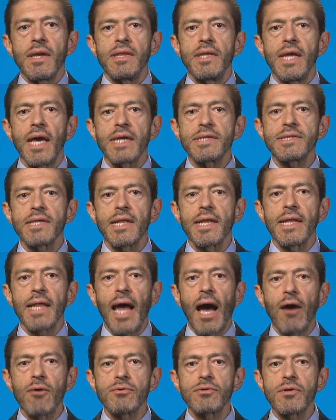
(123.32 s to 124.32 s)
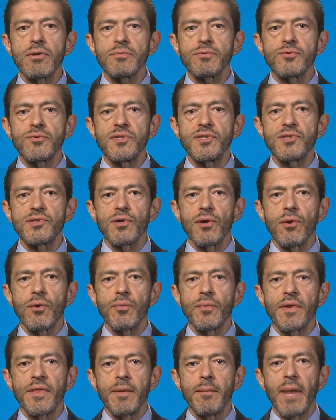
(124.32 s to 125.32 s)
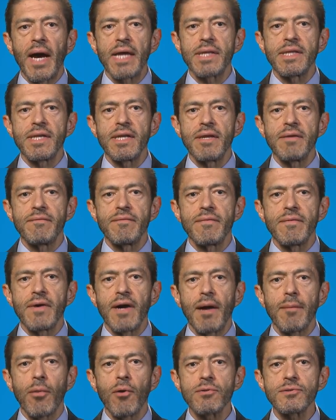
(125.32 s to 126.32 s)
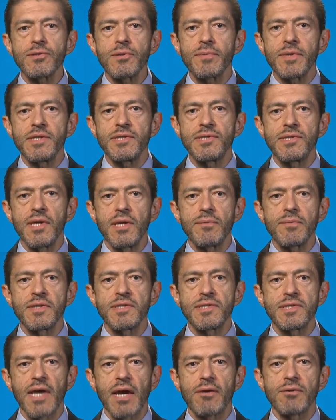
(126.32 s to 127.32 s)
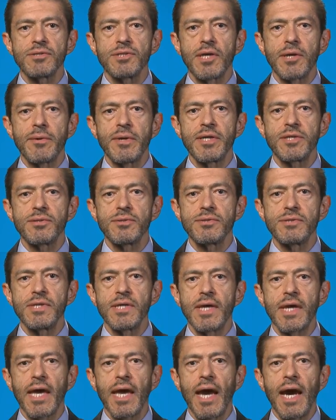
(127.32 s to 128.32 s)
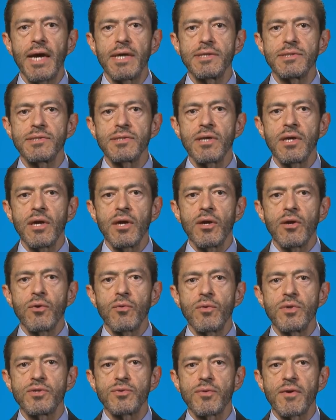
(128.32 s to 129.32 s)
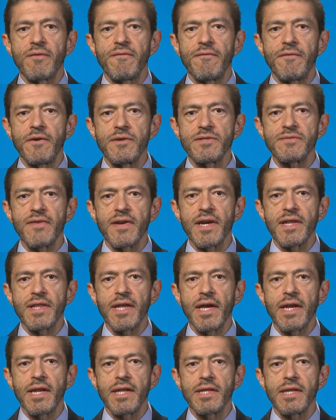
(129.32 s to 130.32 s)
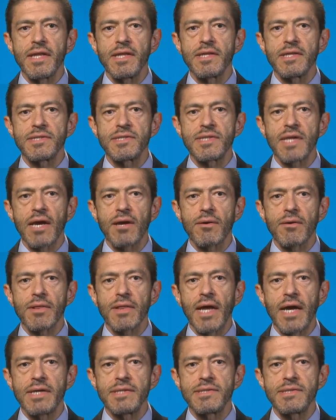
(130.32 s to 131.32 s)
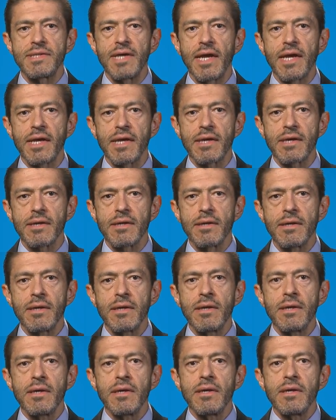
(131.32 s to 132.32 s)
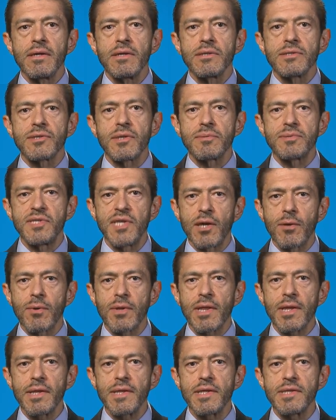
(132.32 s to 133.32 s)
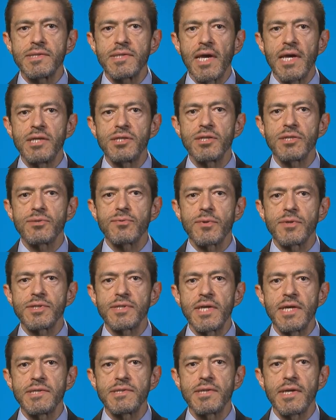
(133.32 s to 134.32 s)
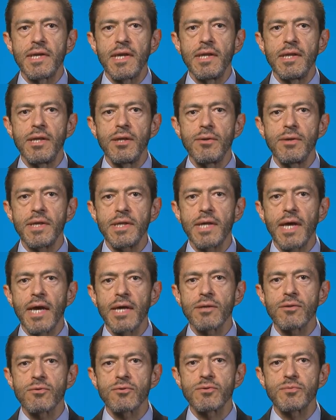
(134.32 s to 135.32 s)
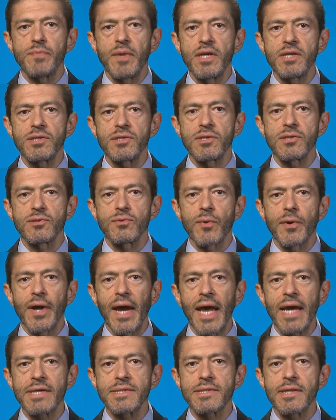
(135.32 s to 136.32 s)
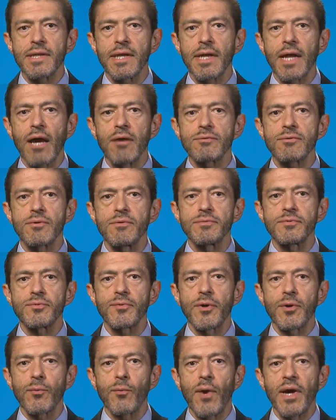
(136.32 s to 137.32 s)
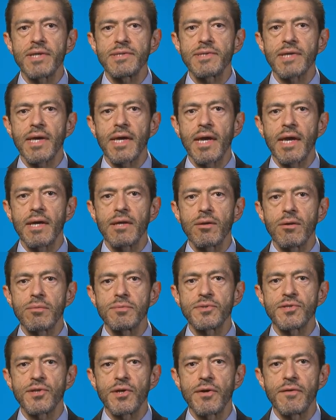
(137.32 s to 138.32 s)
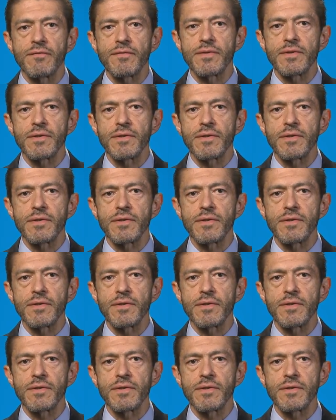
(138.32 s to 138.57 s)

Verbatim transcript: The excellent outcomes we saw with imatinib have also been seen with second-generation TKIs, which were first validated in the second-line setting. Subsequently, these agents were tested in newly diagnosed patients where excellent outcomes were once again observed.